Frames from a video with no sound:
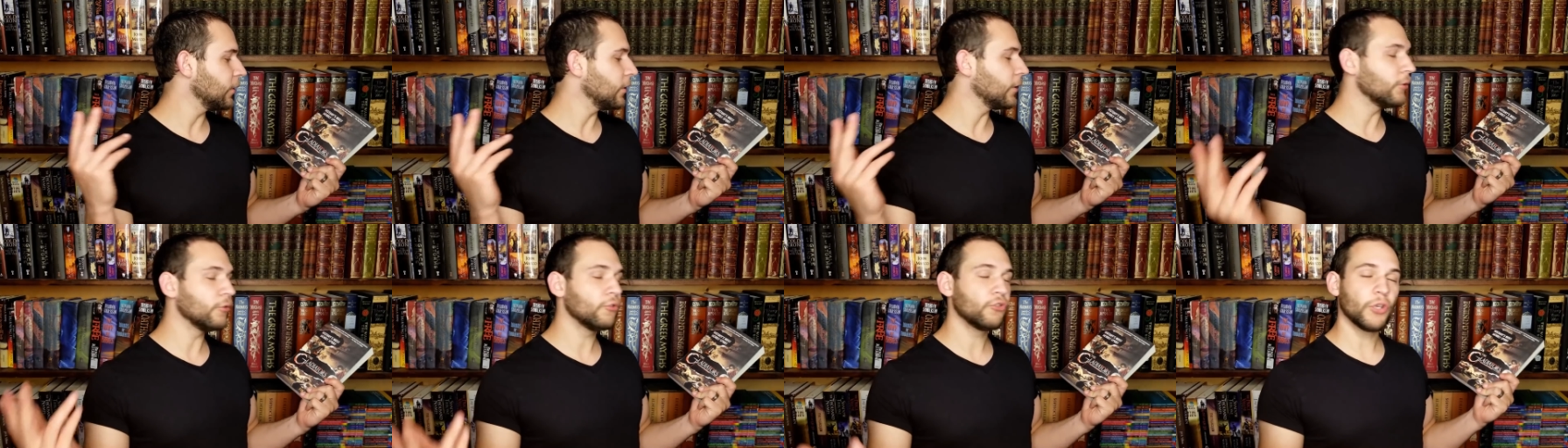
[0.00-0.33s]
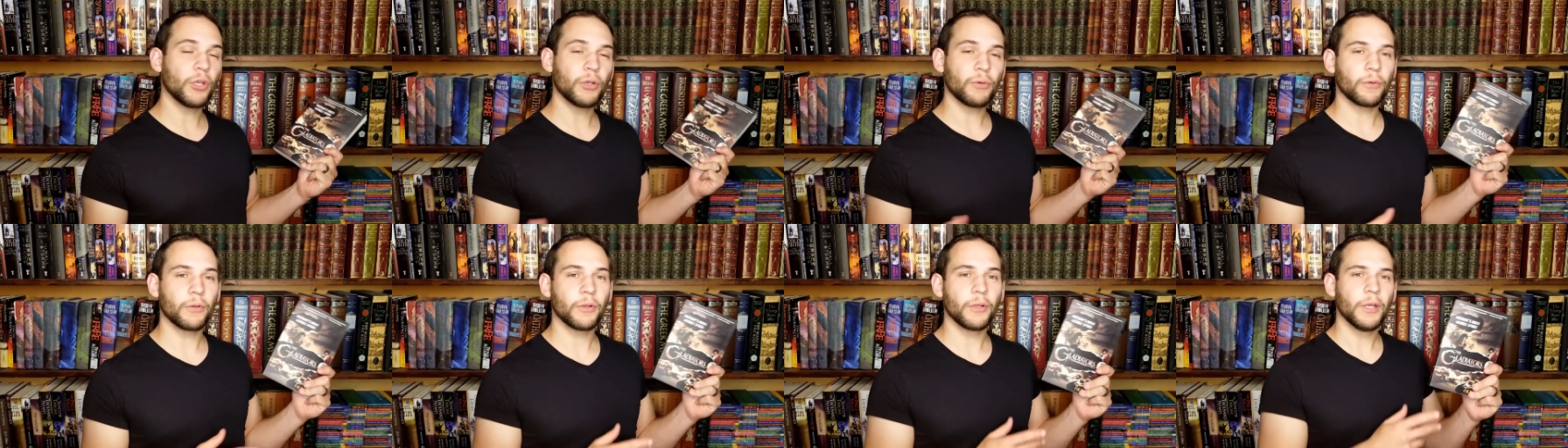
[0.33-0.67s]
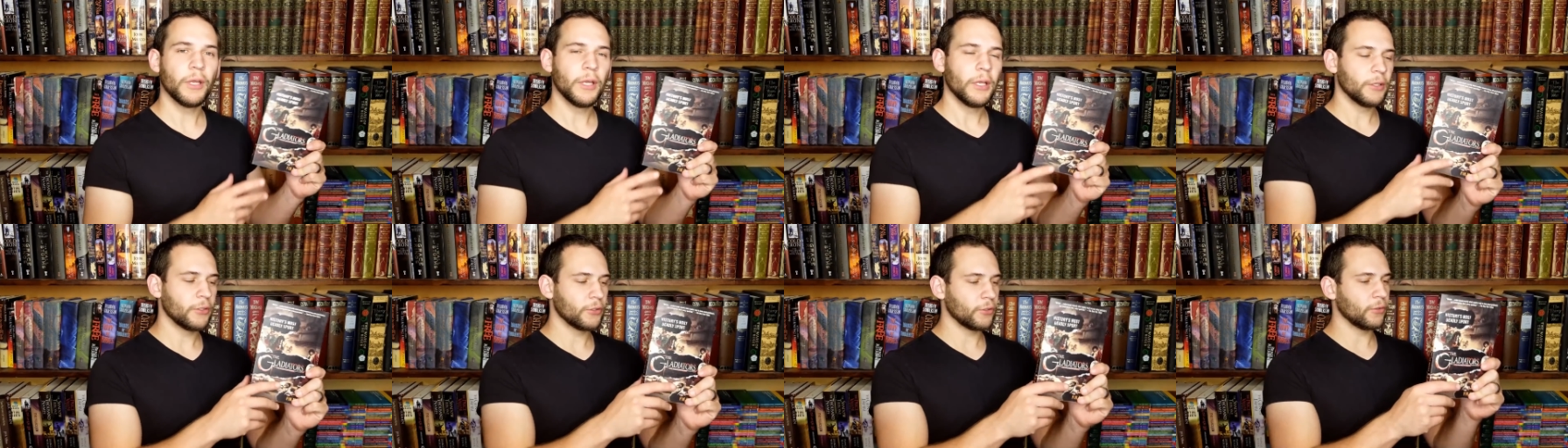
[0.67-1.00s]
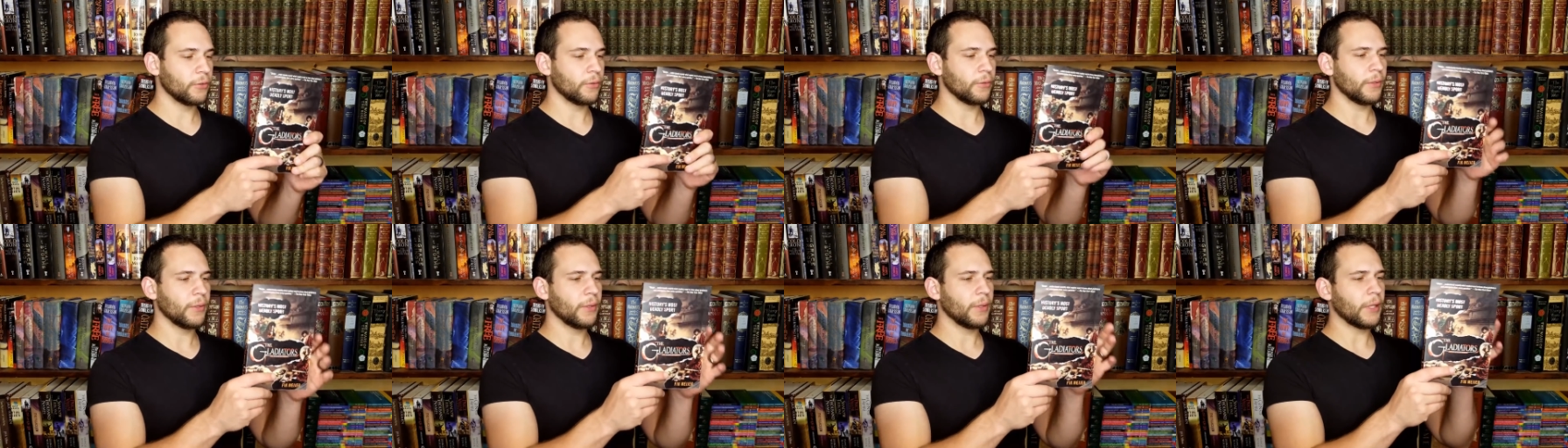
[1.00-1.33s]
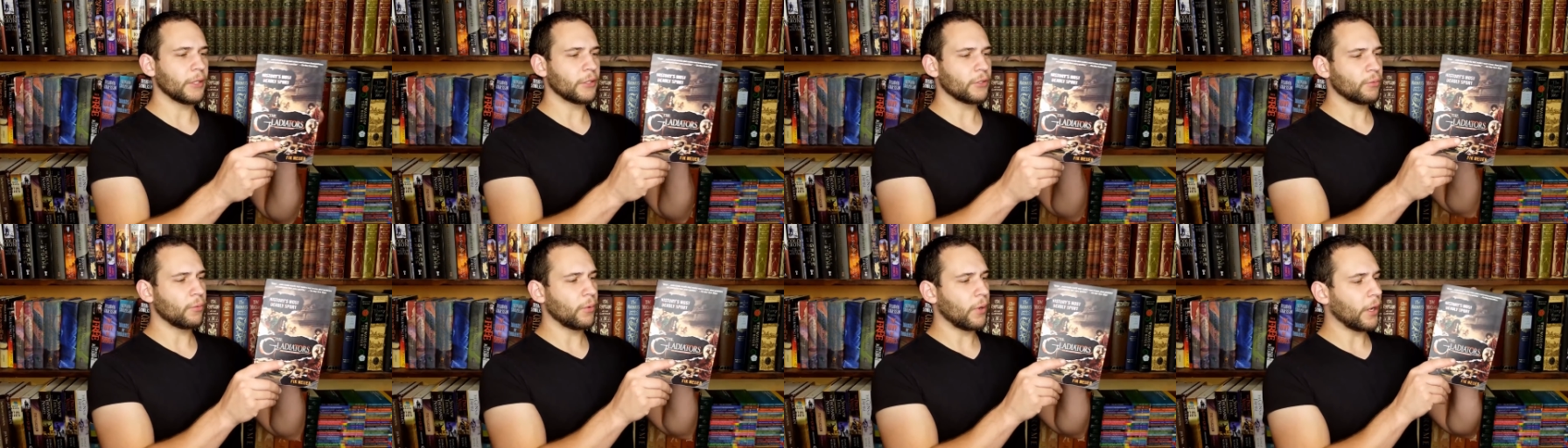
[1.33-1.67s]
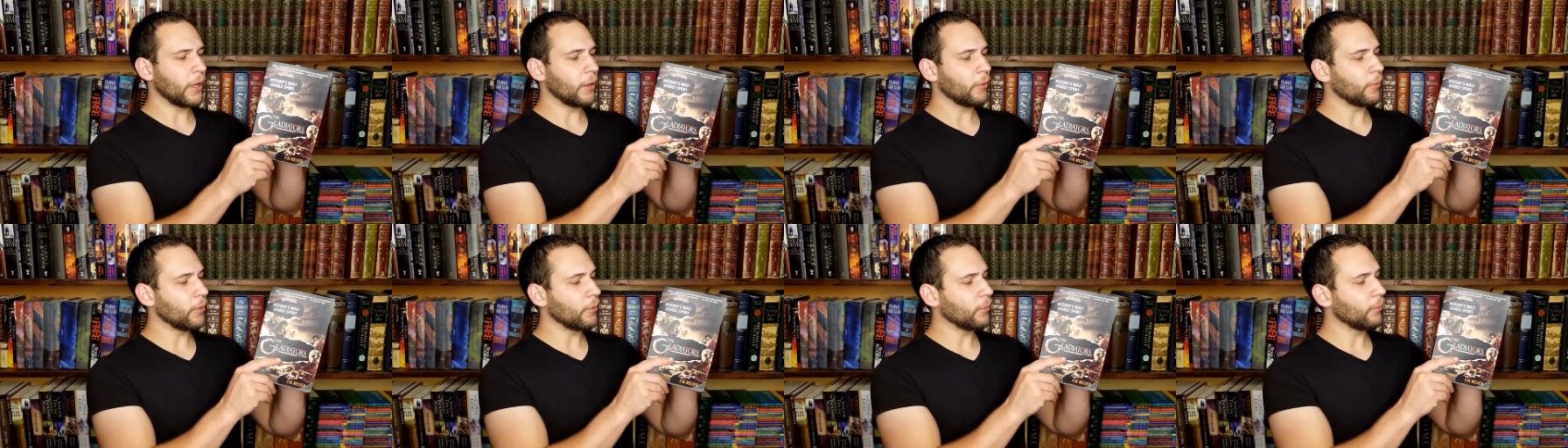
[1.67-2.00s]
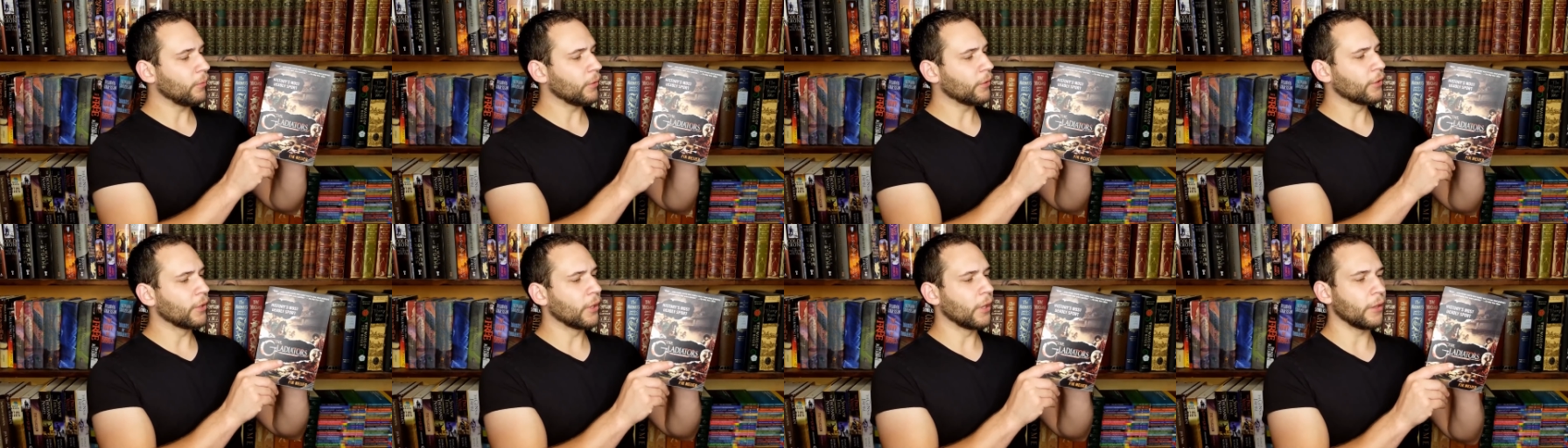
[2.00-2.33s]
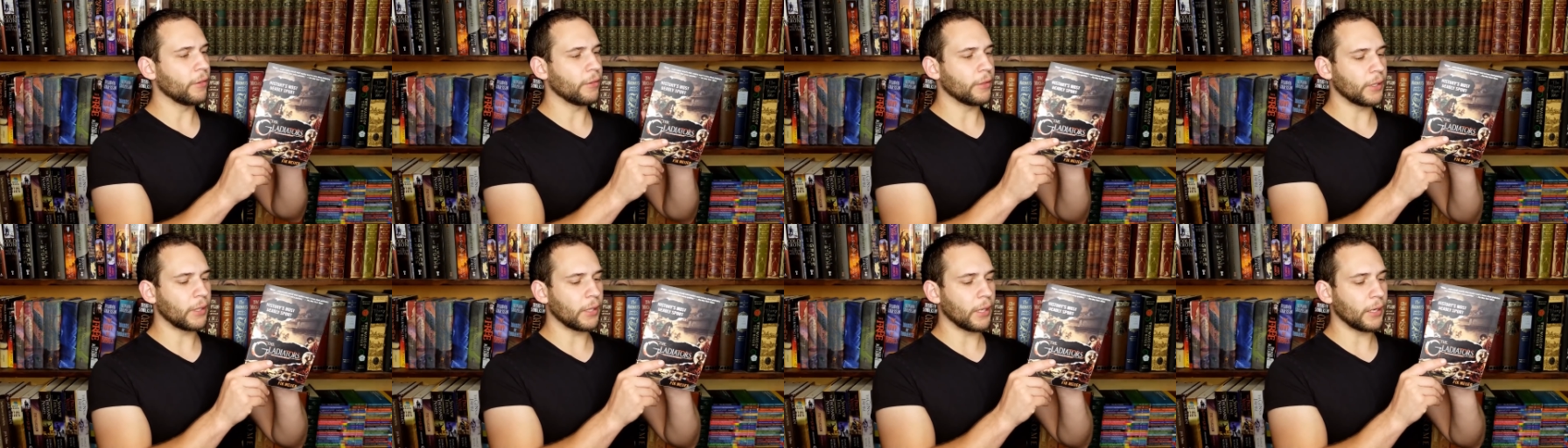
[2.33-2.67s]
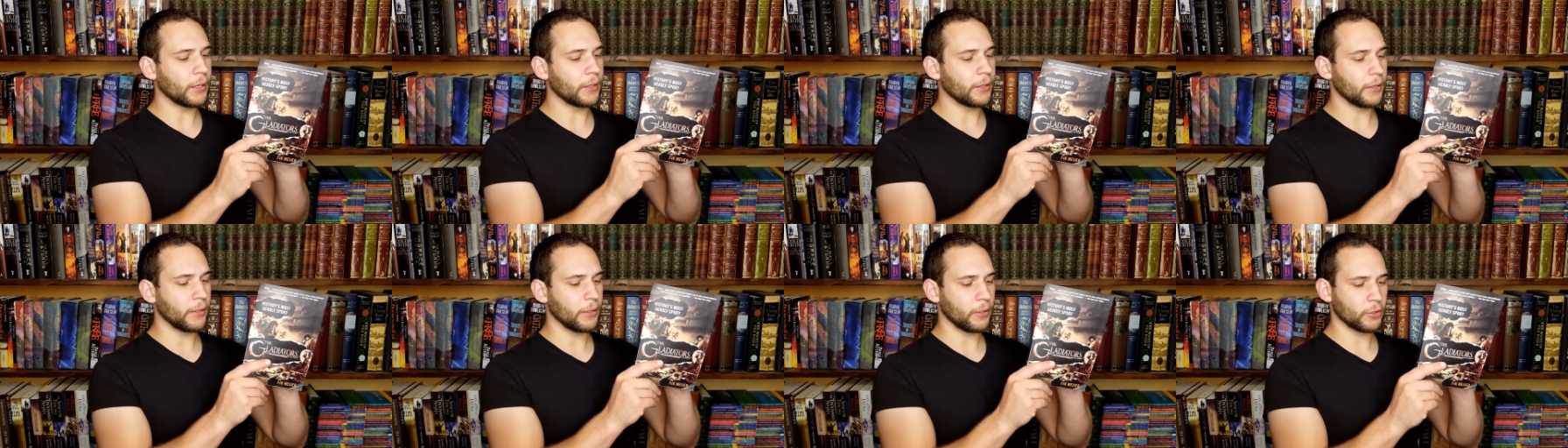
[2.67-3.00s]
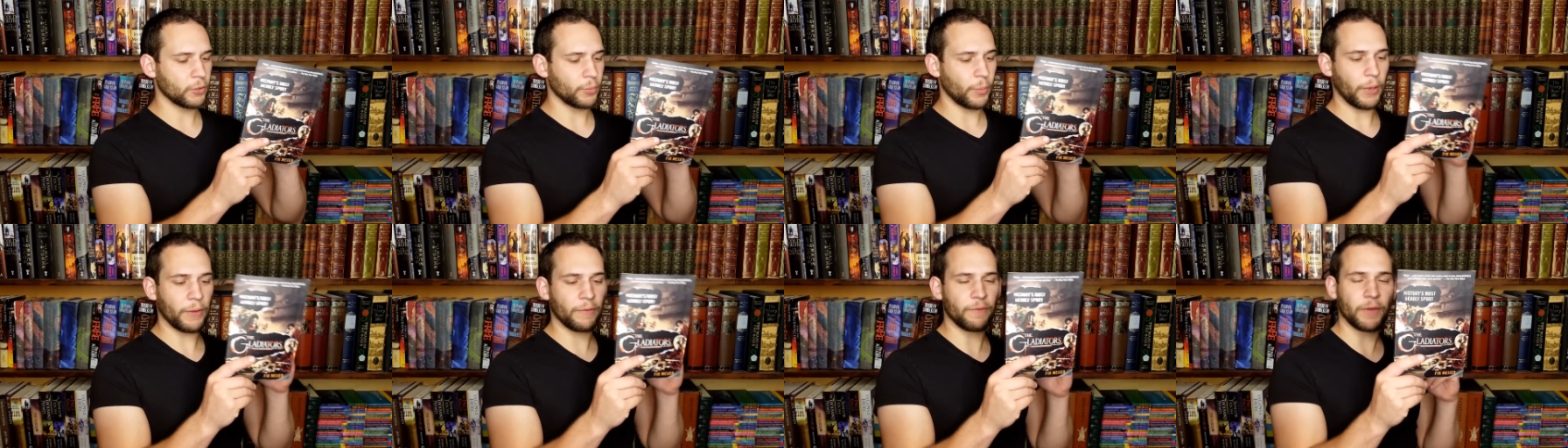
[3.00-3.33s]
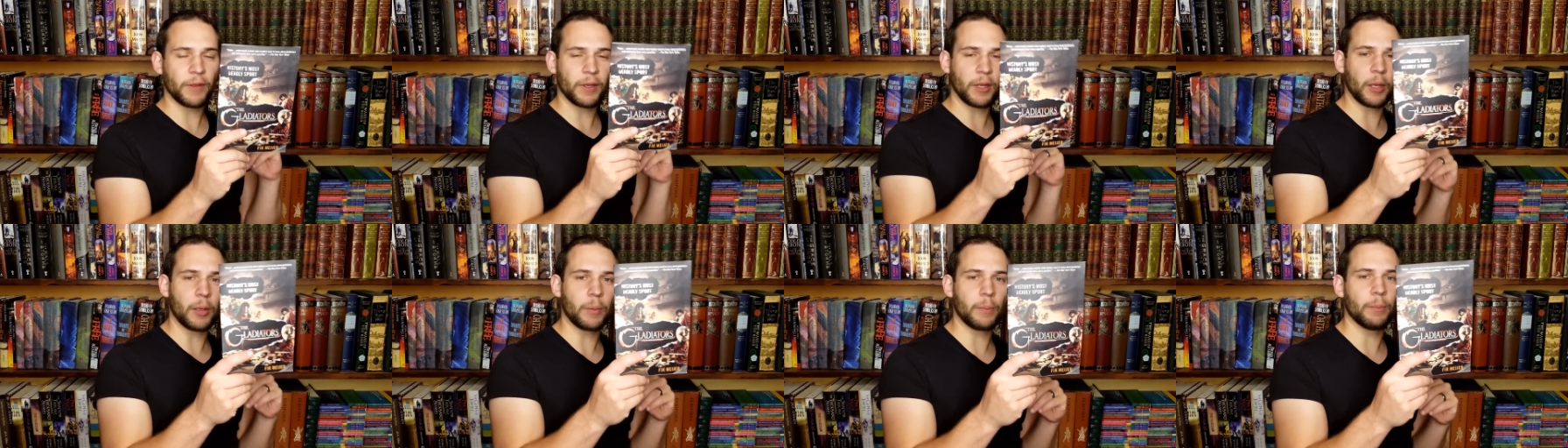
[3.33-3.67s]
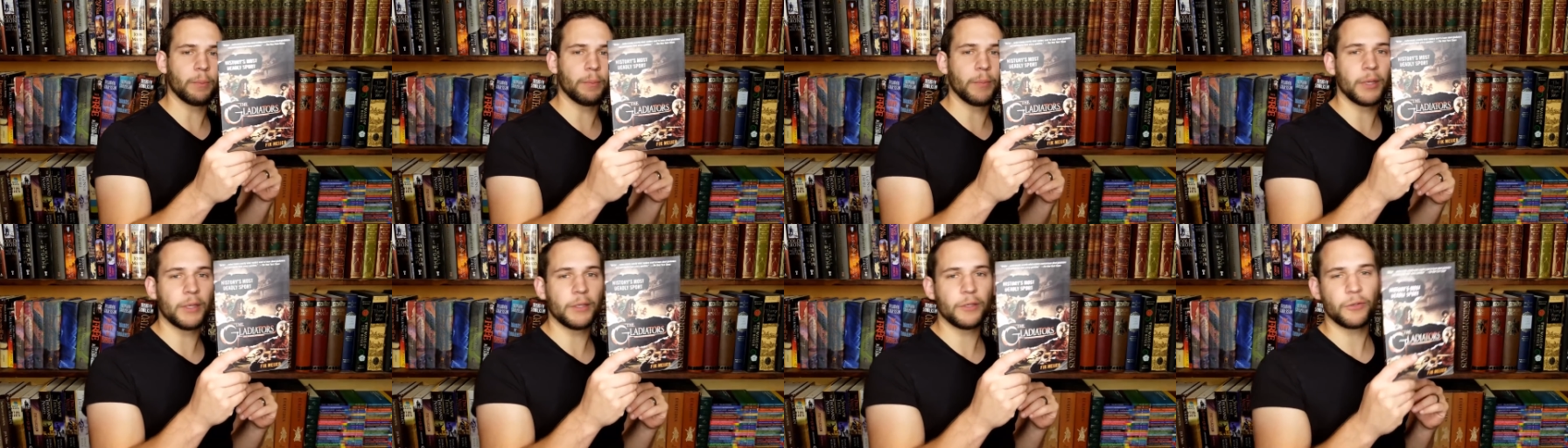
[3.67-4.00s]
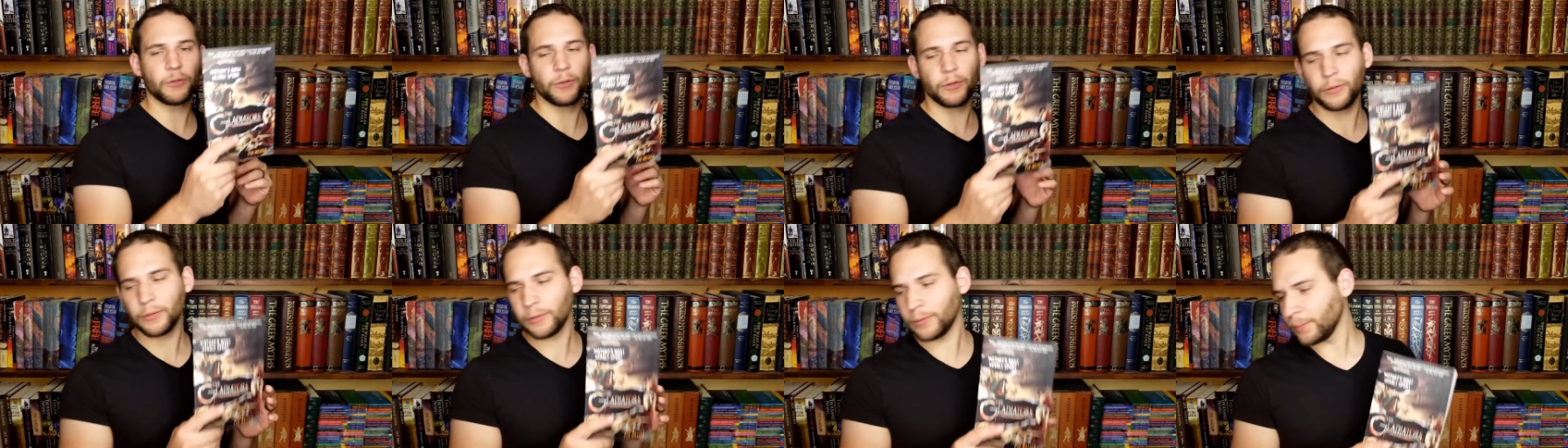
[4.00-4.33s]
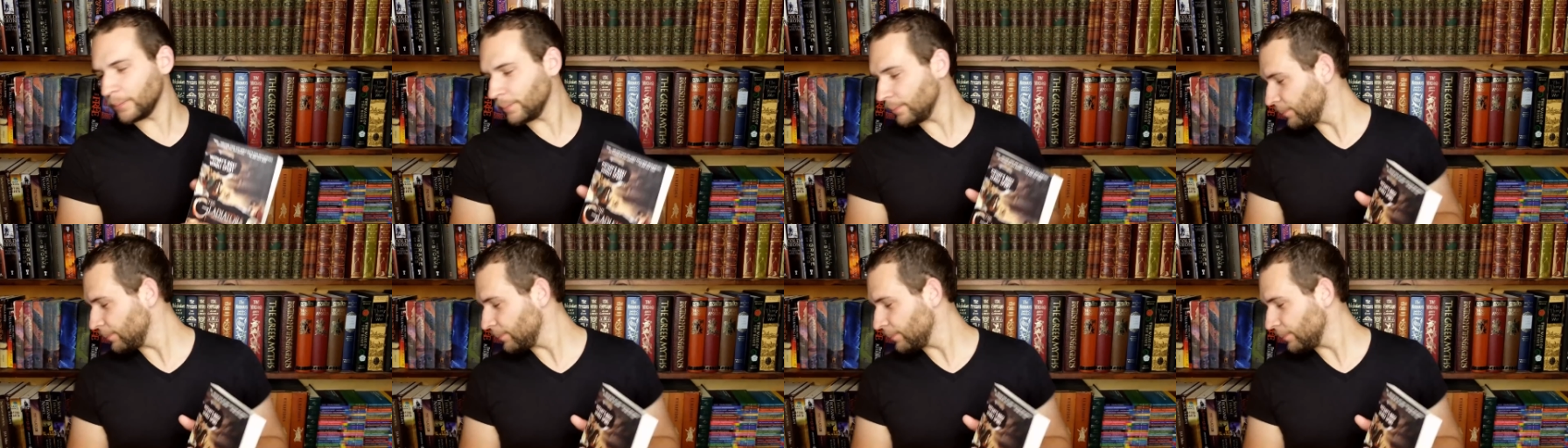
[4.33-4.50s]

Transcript: in general. So that's why I went with The Gladiators by Fik Major.